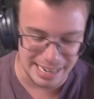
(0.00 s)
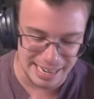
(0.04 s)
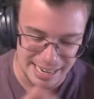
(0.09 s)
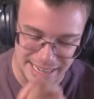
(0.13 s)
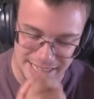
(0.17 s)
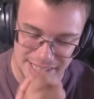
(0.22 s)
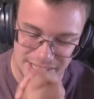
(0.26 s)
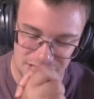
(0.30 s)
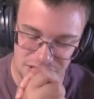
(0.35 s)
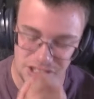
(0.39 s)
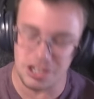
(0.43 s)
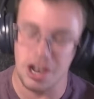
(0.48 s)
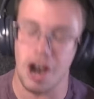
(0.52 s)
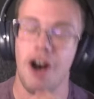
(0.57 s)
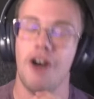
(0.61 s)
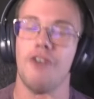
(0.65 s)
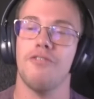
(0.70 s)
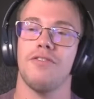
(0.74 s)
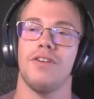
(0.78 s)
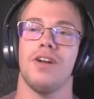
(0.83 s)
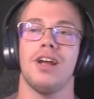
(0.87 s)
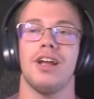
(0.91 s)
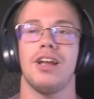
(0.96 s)
It's so
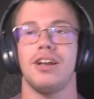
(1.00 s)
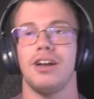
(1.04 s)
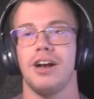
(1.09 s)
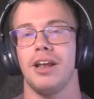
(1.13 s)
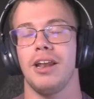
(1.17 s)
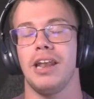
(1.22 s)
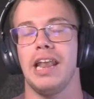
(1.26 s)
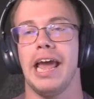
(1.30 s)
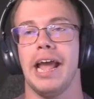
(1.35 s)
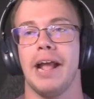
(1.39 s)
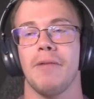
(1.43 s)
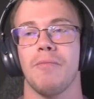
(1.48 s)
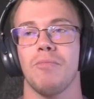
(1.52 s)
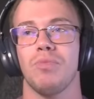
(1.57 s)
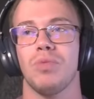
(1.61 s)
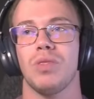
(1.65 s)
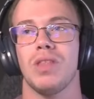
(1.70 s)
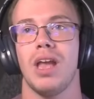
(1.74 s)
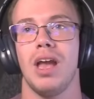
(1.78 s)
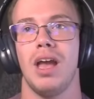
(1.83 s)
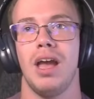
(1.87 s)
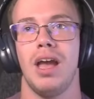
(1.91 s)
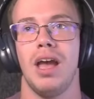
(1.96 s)
freaking good. Like,
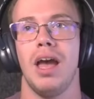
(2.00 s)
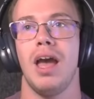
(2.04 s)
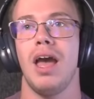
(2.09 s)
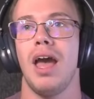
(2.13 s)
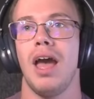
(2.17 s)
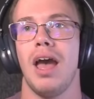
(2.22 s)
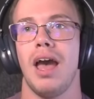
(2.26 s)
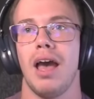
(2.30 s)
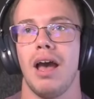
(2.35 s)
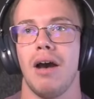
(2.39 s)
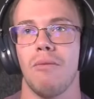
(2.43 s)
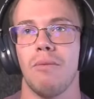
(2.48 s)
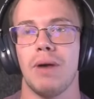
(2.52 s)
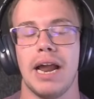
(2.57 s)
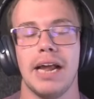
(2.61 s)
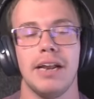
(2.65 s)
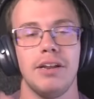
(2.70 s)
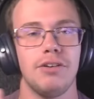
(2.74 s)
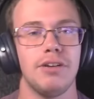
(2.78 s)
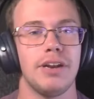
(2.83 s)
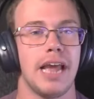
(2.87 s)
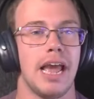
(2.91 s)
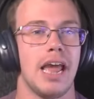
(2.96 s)
when I
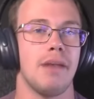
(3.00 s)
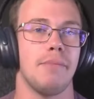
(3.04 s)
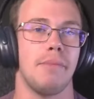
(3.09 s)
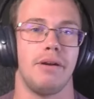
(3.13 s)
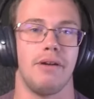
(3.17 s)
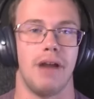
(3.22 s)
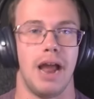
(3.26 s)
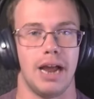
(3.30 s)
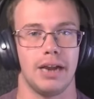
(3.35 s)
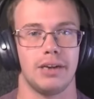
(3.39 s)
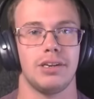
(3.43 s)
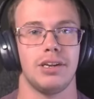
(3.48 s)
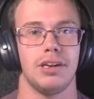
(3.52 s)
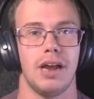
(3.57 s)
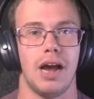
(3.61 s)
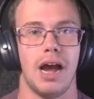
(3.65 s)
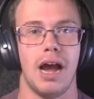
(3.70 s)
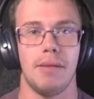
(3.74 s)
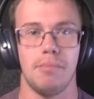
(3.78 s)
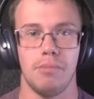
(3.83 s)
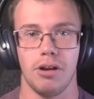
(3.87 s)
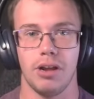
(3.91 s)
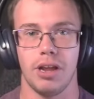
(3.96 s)
do an anime reaction,
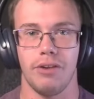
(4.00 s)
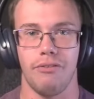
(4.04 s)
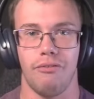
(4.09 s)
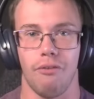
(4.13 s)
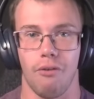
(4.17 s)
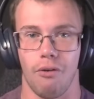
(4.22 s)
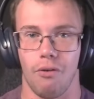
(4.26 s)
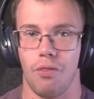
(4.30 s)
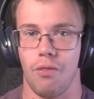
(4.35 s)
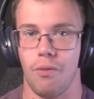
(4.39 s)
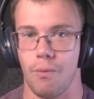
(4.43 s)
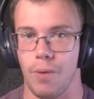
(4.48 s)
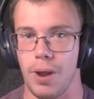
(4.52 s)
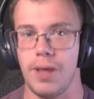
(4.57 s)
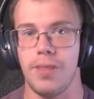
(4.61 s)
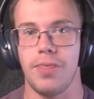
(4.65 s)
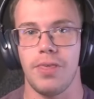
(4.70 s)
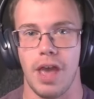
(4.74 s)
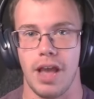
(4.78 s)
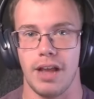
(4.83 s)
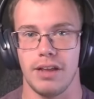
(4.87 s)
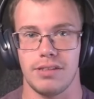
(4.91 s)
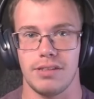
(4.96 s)
I'm looking for three
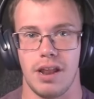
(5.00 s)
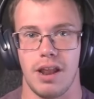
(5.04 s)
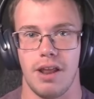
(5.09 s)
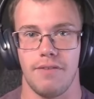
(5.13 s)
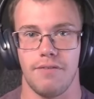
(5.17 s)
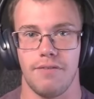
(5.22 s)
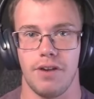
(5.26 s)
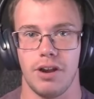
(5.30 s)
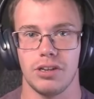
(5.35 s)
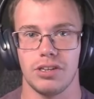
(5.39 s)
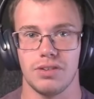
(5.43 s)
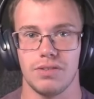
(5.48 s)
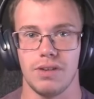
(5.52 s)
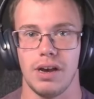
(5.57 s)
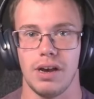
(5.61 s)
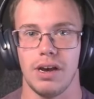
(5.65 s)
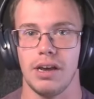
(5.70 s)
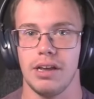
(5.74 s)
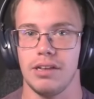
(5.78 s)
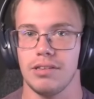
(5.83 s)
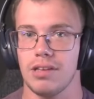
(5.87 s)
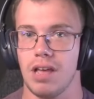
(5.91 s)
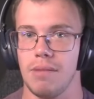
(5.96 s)
things in it. First of all,
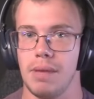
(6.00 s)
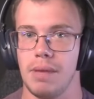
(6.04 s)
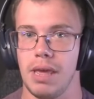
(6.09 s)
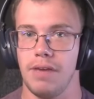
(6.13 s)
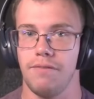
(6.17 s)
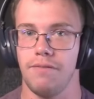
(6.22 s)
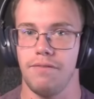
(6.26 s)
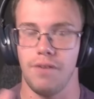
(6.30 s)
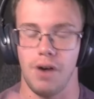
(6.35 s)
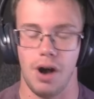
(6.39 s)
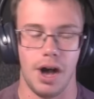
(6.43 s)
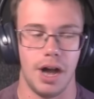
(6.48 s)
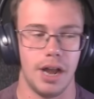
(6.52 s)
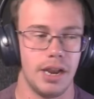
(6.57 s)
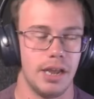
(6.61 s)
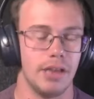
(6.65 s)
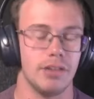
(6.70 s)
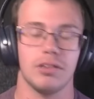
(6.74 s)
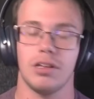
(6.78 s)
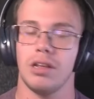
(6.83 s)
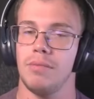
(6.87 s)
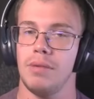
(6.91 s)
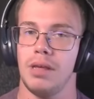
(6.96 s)
it's gonna be fun,
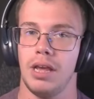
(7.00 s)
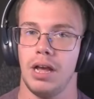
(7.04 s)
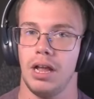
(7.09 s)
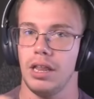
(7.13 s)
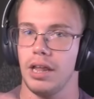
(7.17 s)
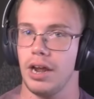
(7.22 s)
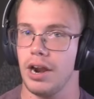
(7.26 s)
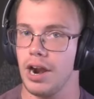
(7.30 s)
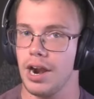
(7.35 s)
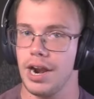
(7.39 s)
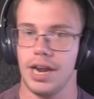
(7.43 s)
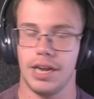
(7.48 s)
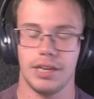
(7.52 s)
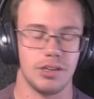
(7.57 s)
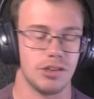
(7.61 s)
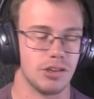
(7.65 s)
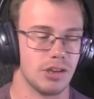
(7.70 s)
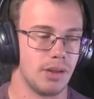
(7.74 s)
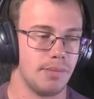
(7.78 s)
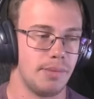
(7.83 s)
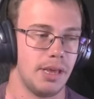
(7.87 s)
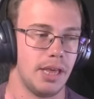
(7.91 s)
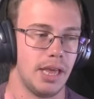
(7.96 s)
it's gonna be hilarious, it's
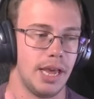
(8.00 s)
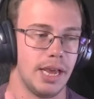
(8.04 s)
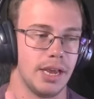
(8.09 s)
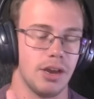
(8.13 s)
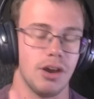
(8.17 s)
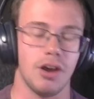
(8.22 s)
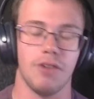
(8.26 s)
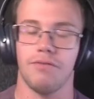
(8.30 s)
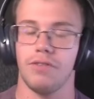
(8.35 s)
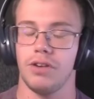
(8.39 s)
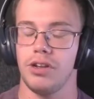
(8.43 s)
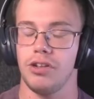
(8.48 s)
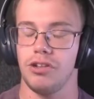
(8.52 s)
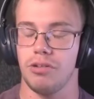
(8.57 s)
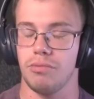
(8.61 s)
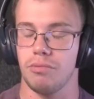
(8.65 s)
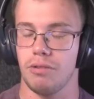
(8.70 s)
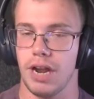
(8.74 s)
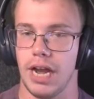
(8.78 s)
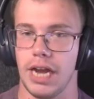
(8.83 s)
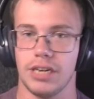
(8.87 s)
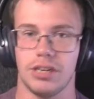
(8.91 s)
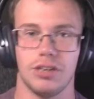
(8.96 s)
gonna be like good for YouTube
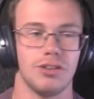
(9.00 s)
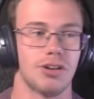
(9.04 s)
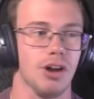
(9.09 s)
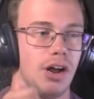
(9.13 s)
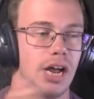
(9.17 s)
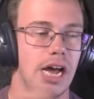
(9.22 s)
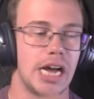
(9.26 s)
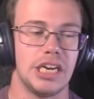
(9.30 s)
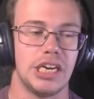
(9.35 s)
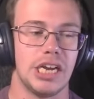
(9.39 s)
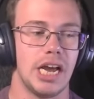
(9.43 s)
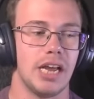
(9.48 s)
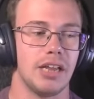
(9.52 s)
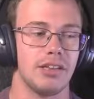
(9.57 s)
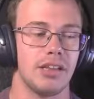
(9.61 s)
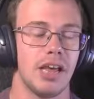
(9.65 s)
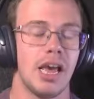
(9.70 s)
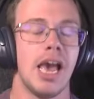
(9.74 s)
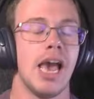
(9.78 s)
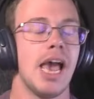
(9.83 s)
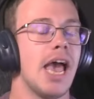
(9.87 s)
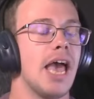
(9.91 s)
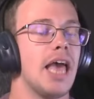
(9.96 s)
reactions, all that jazz.
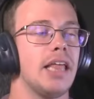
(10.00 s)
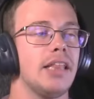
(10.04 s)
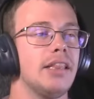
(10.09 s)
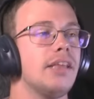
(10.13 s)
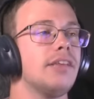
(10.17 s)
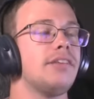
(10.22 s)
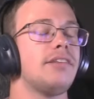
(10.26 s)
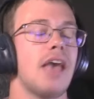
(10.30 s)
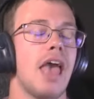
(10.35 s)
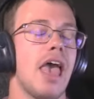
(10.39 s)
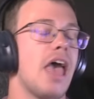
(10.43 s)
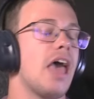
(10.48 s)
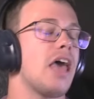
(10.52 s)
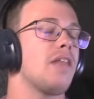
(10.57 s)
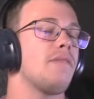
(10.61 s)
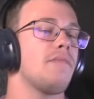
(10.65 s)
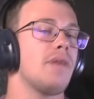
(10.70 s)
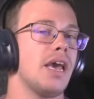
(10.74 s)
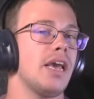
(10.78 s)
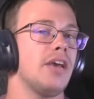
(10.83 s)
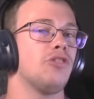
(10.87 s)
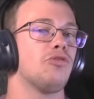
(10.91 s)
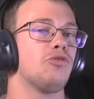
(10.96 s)
And this anime
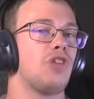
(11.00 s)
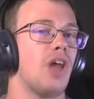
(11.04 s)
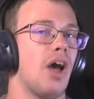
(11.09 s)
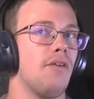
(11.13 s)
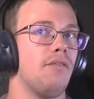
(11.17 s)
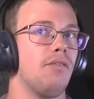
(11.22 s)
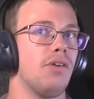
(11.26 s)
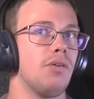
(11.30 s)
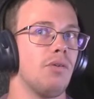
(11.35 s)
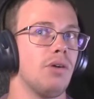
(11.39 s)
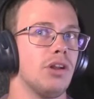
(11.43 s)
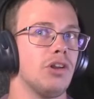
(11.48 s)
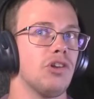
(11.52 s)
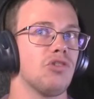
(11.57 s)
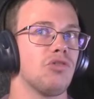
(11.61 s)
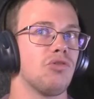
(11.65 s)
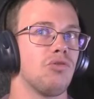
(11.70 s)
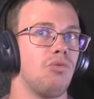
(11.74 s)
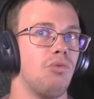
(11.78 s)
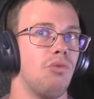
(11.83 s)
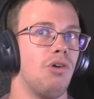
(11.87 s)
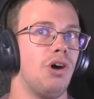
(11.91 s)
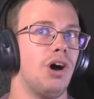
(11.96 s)
is definitely one of
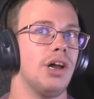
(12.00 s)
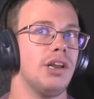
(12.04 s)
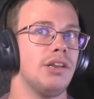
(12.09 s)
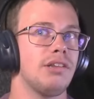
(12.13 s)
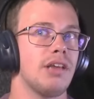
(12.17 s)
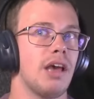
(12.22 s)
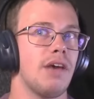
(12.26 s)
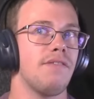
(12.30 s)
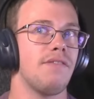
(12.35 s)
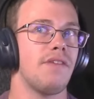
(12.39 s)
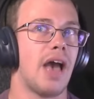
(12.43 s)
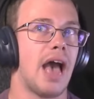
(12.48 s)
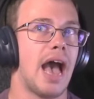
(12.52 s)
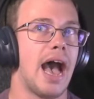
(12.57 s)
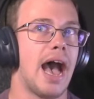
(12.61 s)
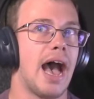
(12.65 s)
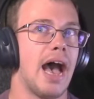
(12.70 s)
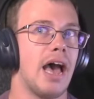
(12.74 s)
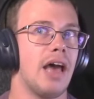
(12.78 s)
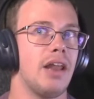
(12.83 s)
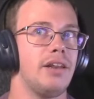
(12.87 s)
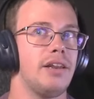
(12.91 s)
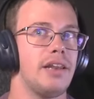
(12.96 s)
those ones I've
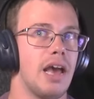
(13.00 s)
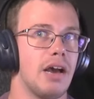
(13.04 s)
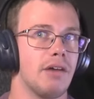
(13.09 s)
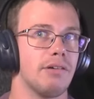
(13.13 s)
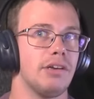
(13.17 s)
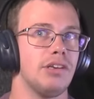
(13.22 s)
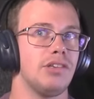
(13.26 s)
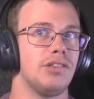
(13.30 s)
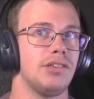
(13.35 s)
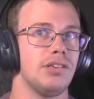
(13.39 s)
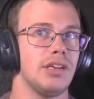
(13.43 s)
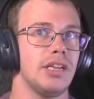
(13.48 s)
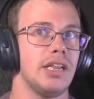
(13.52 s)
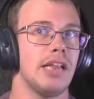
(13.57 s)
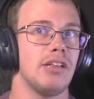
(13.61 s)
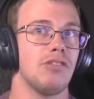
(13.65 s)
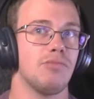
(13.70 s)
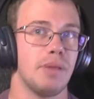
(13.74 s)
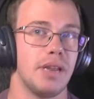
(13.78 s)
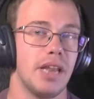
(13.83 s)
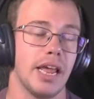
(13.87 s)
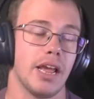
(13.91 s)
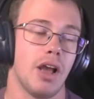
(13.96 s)
had now recently that's
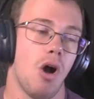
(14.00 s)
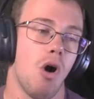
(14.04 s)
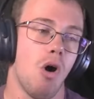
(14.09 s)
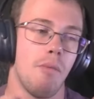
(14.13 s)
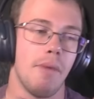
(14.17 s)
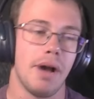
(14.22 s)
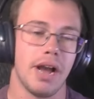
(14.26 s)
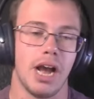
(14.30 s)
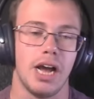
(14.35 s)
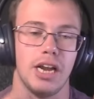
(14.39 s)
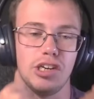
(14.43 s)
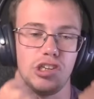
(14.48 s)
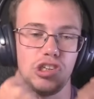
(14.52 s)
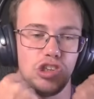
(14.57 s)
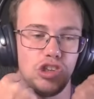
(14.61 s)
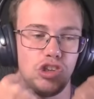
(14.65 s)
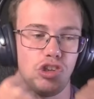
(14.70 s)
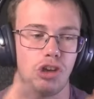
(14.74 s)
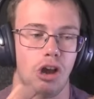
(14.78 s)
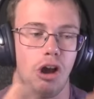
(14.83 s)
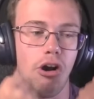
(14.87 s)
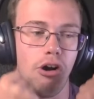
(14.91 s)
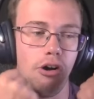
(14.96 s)
been like, oh my god, it's
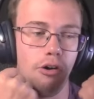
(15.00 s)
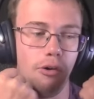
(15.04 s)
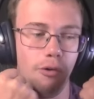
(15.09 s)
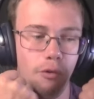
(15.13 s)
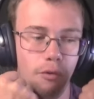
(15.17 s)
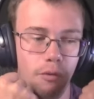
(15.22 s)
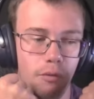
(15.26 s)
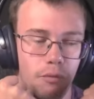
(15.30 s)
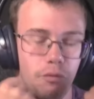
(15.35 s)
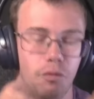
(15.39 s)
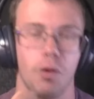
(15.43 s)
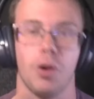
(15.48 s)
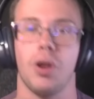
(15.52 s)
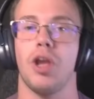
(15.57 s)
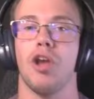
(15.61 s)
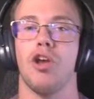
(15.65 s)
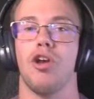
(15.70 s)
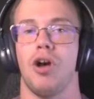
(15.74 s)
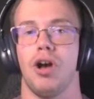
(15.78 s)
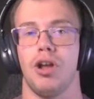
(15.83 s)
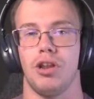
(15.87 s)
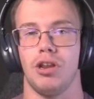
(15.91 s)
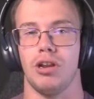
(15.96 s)
so freaking
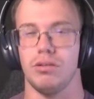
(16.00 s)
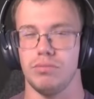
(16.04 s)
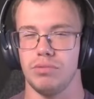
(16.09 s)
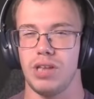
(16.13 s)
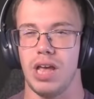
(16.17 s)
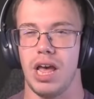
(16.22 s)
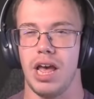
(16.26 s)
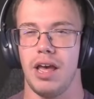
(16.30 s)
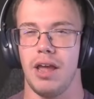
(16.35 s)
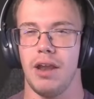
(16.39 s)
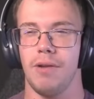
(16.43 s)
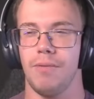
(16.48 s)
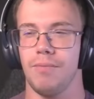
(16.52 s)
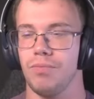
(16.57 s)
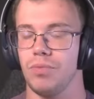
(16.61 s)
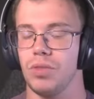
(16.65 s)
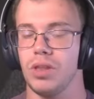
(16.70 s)
good. You know what I'm saying?